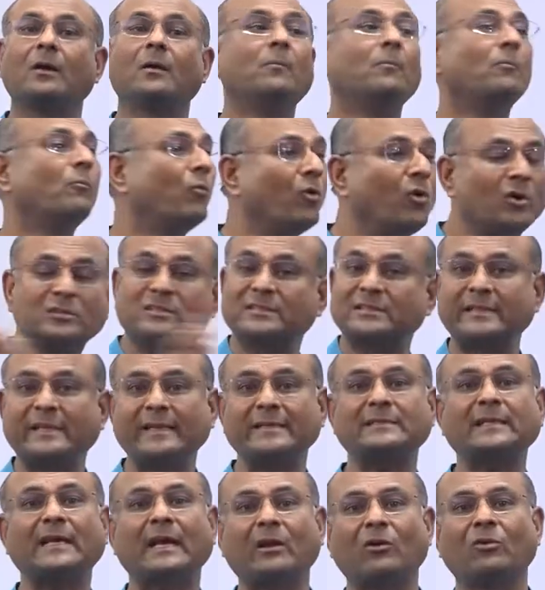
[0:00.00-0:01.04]
Most
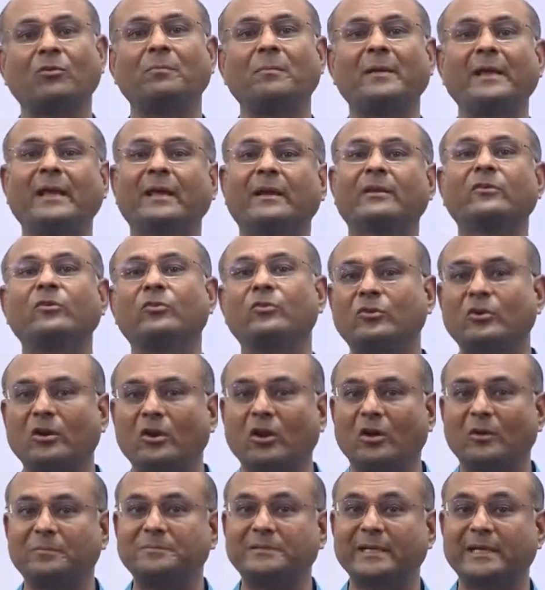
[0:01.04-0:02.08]
things around me are
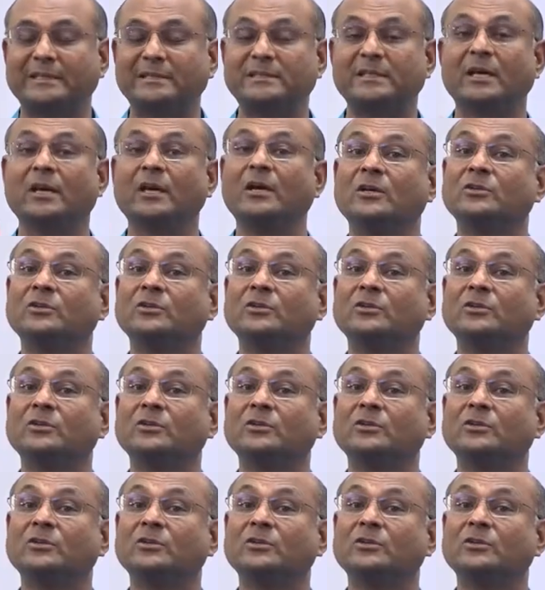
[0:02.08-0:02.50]
neutral objects.